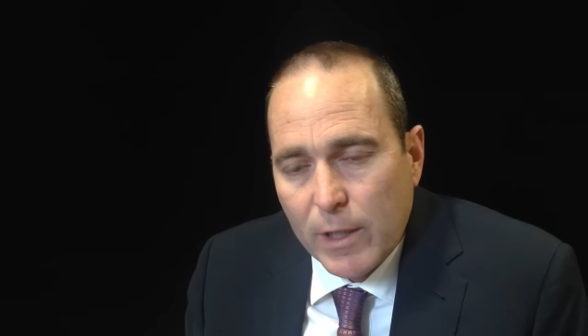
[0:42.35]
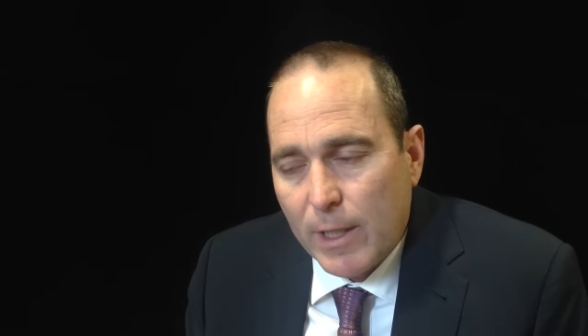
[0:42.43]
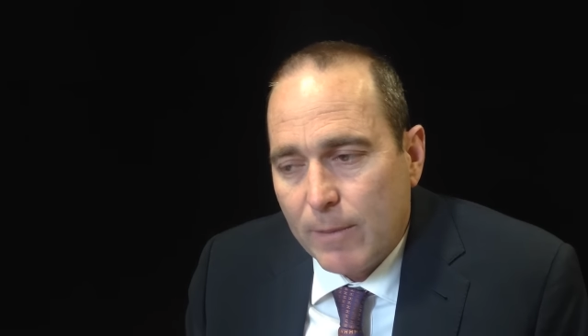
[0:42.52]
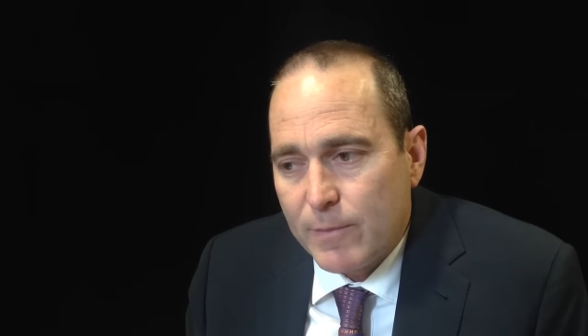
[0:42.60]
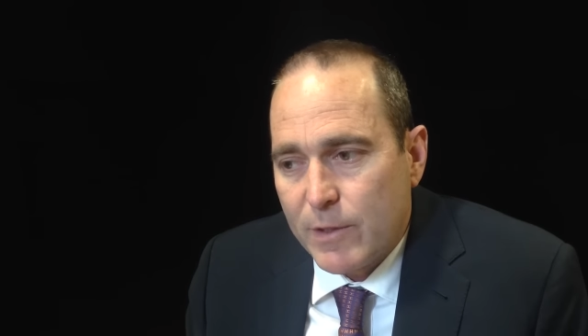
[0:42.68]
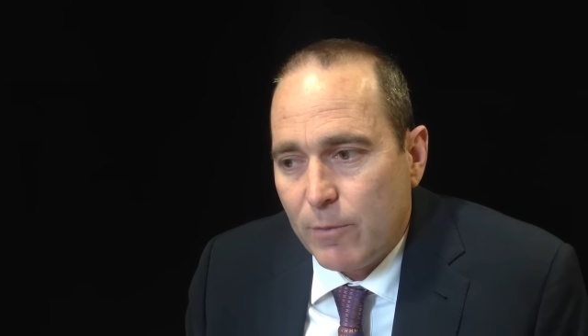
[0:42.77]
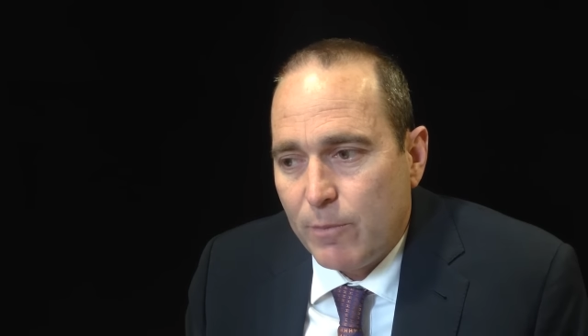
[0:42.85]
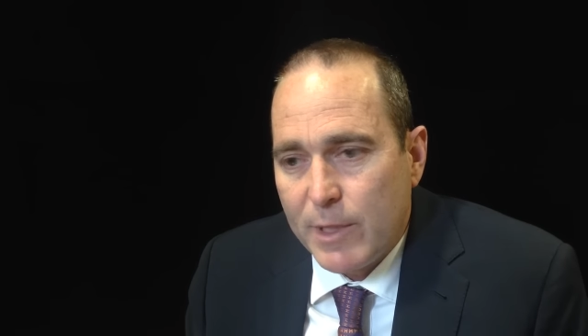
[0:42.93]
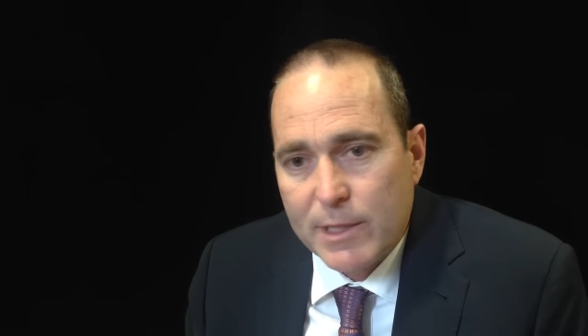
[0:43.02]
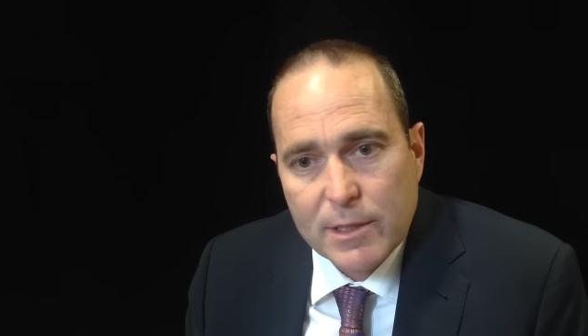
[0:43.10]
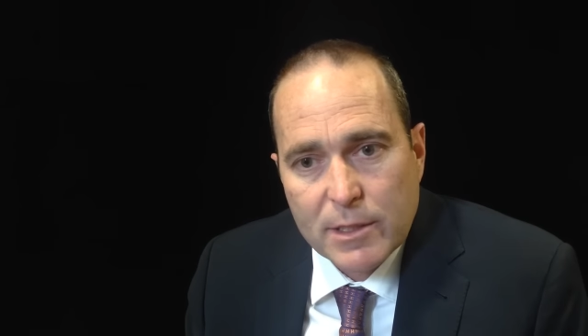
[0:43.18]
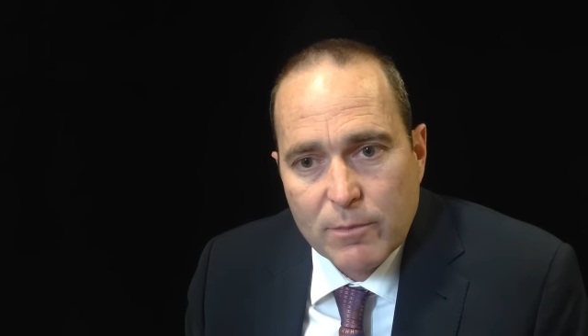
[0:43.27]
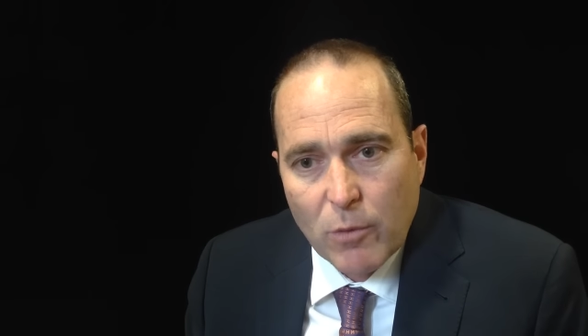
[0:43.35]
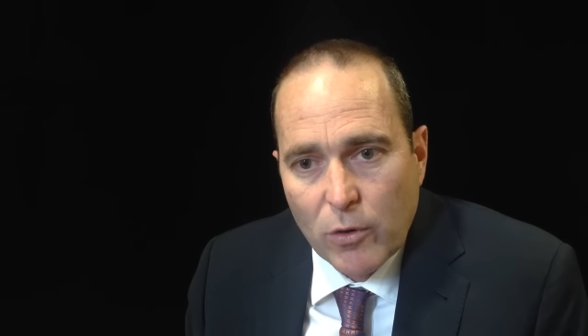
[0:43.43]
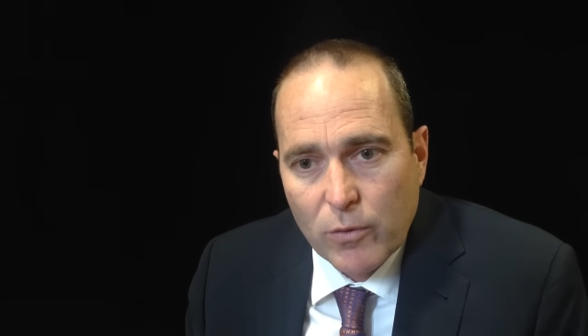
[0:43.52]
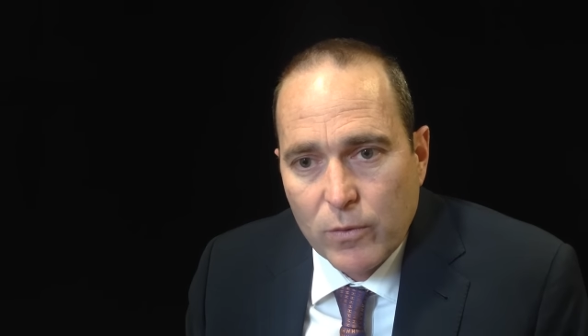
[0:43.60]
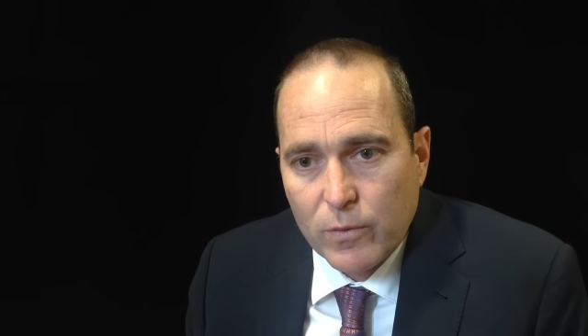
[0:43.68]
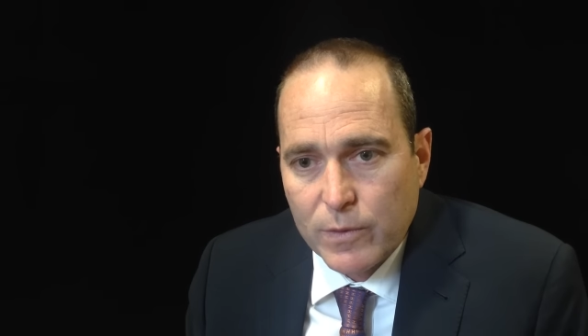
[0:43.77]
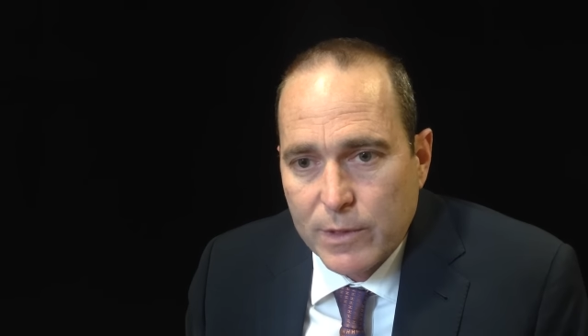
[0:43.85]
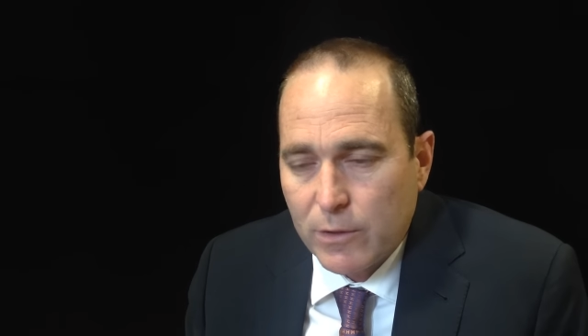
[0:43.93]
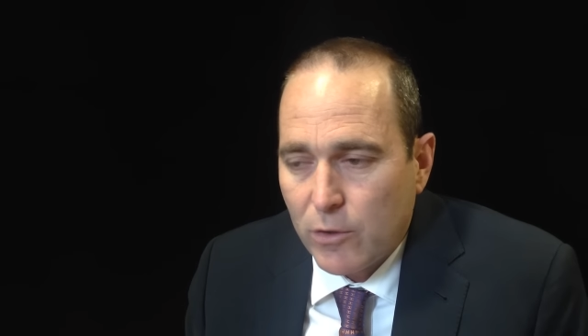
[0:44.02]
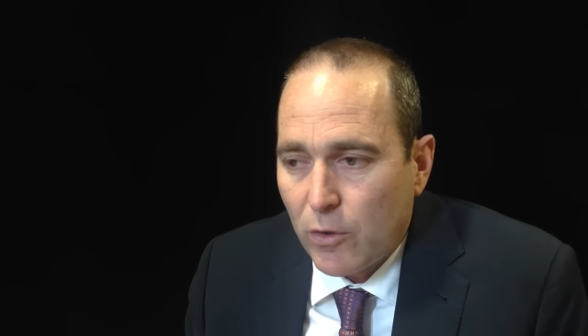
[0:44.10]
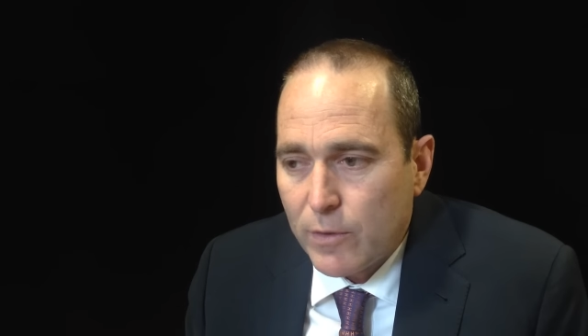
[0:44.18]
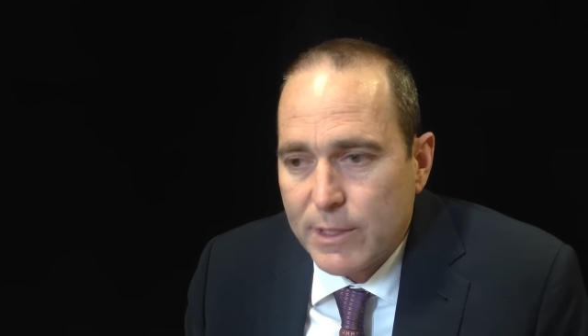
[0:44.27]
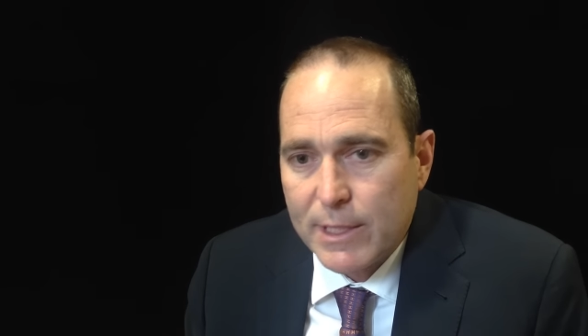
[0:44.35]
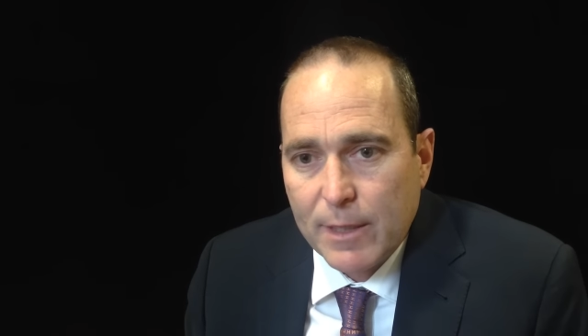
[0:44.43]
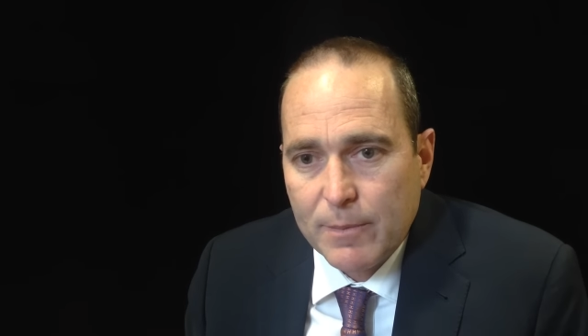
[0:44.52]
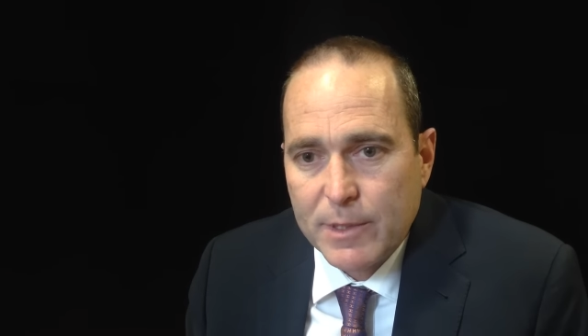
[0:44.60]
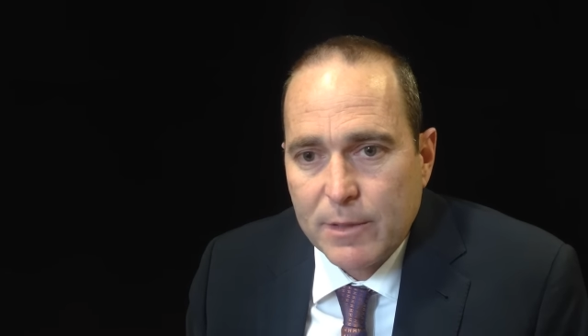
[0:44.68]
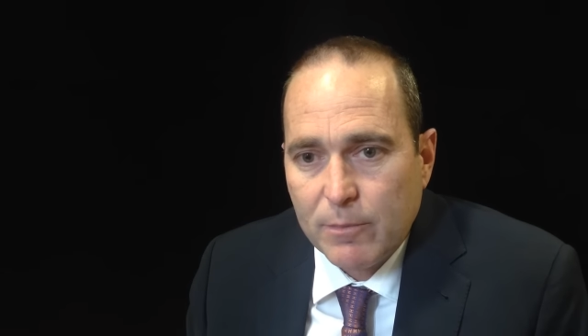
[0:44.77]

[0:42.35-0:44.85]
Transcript: Um, so business models and concepts